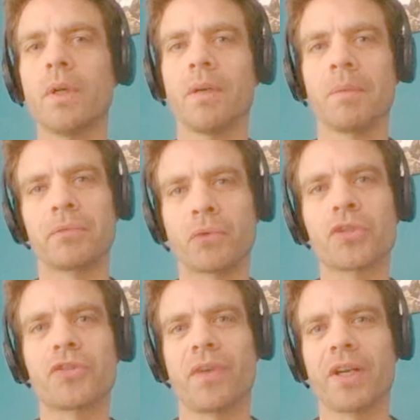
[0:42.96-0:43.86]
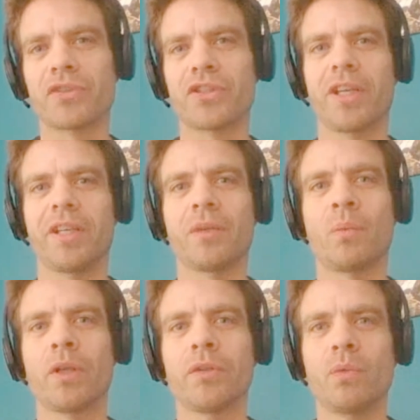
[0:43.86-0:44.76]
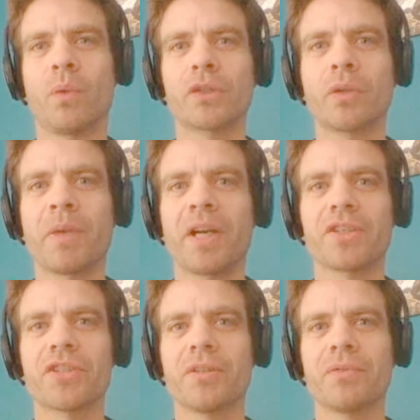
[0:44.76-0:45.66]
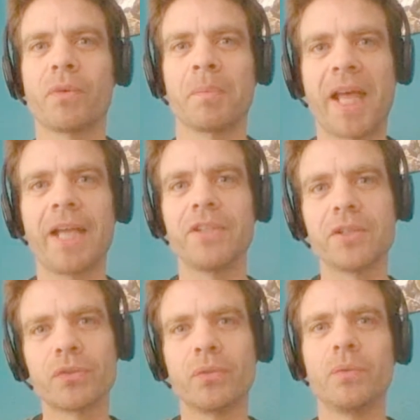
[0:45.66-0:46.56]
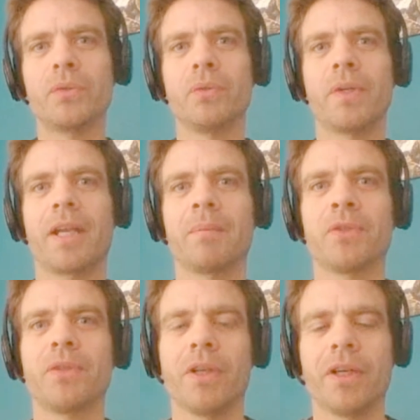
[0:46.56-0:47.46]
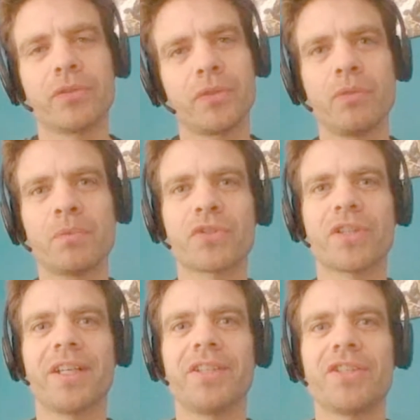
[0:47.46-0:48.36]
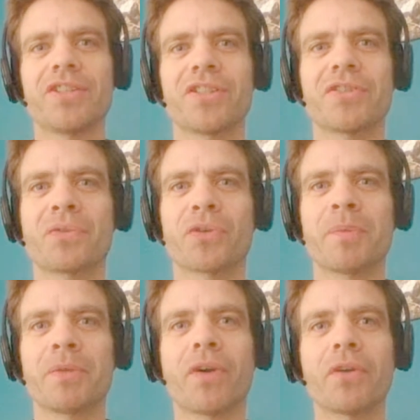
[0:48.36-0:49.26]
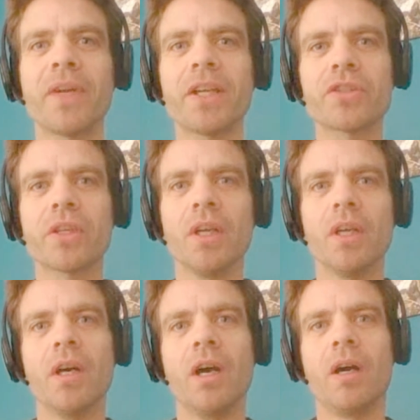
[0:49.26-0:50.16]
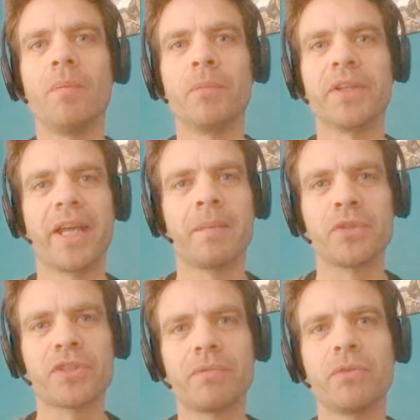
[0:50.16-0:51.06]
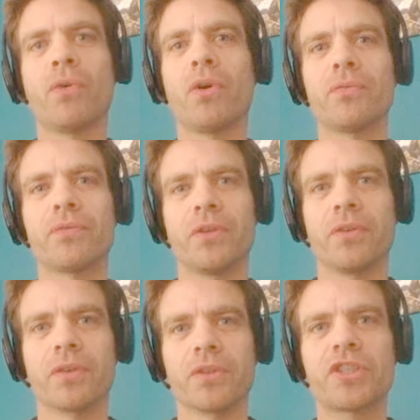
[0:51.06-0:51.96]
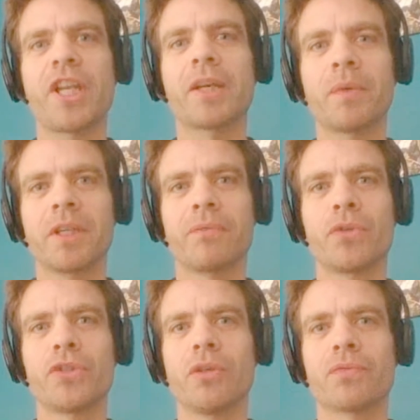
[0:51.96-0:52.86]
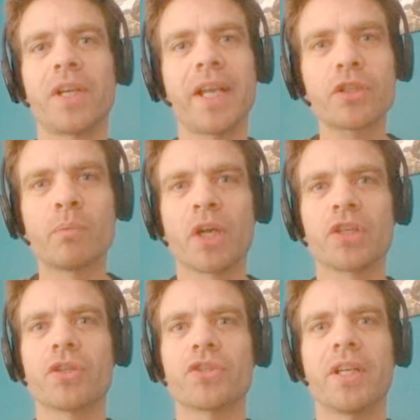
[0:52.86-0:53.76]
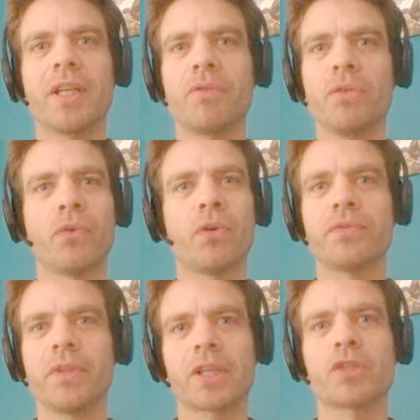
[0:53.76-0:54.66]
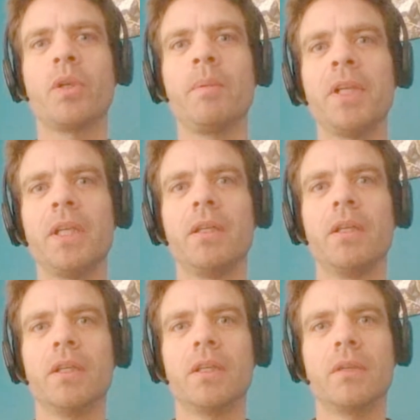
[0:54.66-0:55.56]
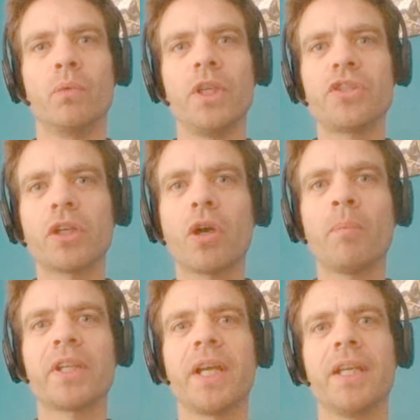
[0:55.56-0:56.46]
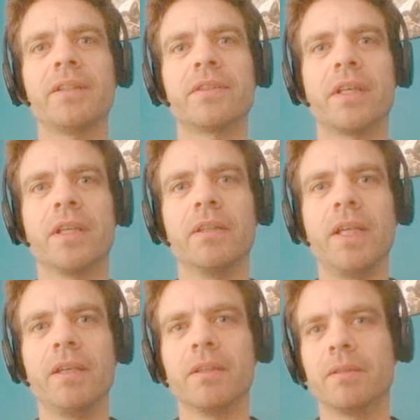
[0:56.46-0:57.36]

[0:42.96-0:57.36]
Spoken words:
Well, I mean, of course, it's fair to say that a one-to-one comparison from an anthill to an animal to a human societies is, of course, a bit far-fetched. But animals have evolved under a staggering diversity of selection pressures, and have evolved extremely rich and complicated and